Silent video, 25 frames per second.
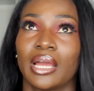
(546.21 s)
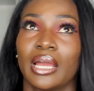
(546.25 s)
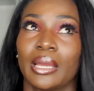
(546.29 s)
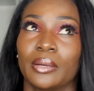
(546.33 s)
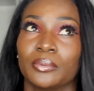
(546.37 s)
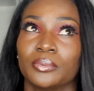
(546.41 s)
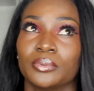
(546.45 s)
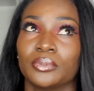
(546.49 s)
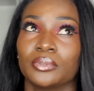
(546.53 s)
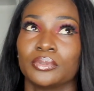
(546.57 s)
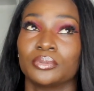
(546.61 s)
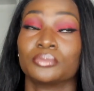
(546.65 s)

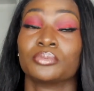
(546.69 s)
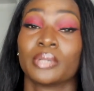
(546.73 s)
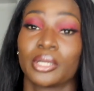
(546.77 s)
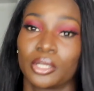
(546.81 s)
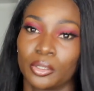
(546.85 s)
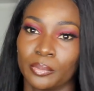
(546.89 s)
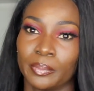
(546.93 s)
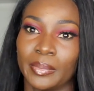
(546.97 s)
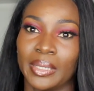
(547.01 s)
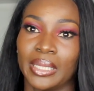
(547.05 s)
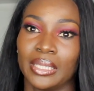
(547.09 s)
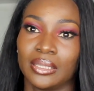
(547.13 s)
I would
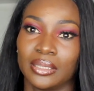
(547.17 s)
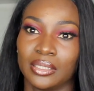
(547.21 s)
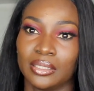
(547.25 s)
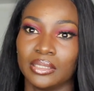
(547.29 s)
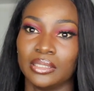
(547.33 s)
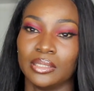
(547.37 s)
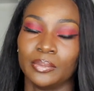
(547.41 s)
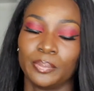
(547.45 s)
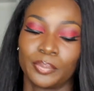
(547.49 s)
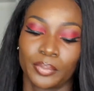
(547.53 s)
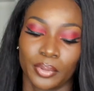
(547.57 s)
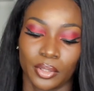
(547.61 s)
recommend the
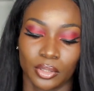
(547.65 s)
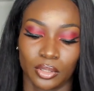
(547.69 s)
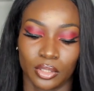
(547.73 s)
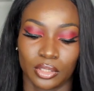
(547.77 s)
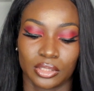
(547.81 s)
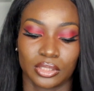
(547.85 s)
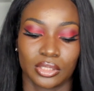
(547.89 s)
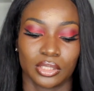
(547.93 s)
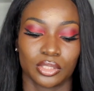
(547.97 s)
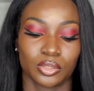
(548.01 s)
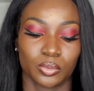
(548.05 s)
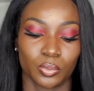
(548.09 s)
lip
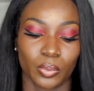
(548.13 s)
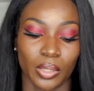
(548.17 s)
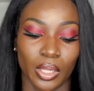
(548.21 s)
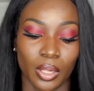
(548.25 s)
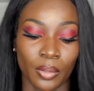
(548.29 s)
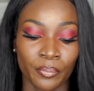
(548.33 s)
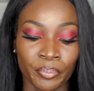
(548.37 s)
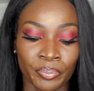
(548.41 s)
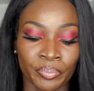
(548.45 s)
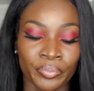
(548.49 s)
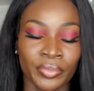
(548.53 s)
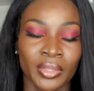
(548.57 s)
product as
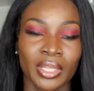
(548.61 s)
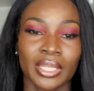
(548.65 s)
well.